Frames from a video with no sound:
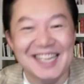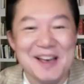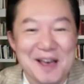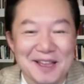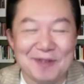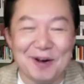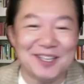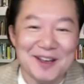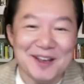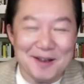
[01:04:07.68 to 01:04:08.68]
They want
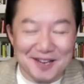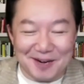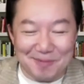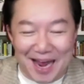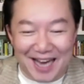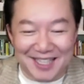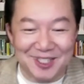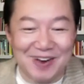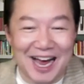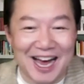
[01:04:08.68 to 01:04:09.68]
to, max
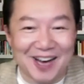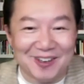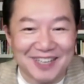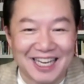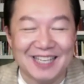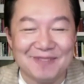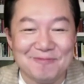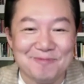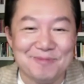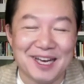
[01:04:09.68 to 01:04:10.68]
you out, right?
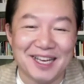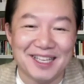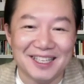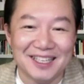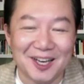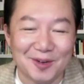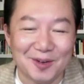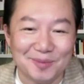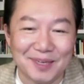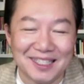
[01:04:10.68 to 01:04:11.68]
But
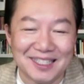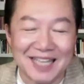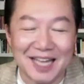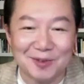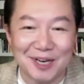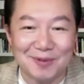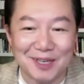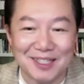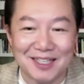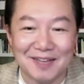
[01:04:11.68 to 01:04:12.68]
is that the right way
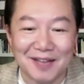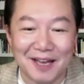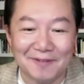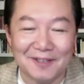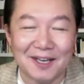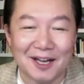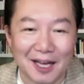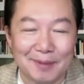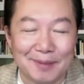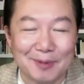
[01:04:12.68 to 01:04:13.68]
to live life? A lot of
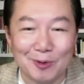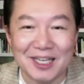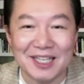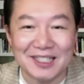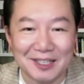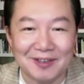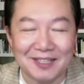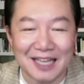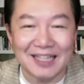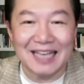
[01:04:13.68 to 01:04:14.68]
people are reconsidering
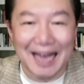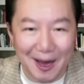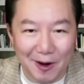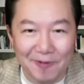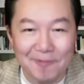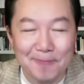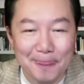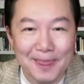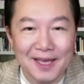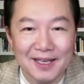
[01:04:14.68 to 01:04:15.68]
that now,
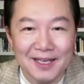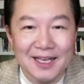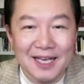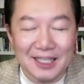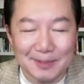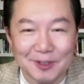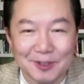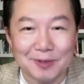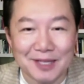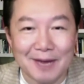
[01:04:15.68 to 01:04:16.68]
especially
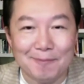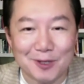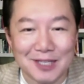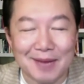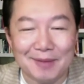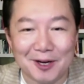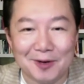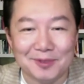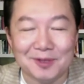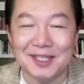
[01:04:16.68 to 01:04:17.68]
when they have more time at home.
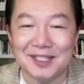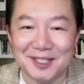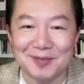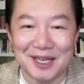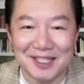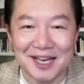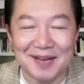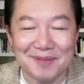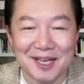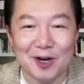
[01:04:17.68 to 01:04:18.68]
So this is the right time,
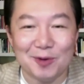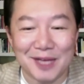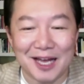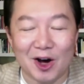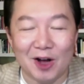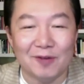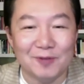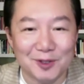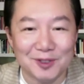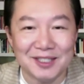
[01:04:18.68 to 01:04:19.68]
and hope that all of
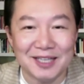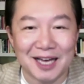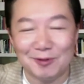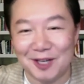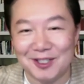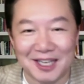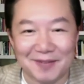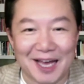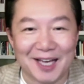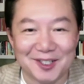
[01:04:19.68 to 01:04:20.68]
you out there take
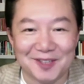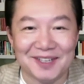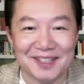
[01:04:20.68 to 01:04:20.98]
advantage of it.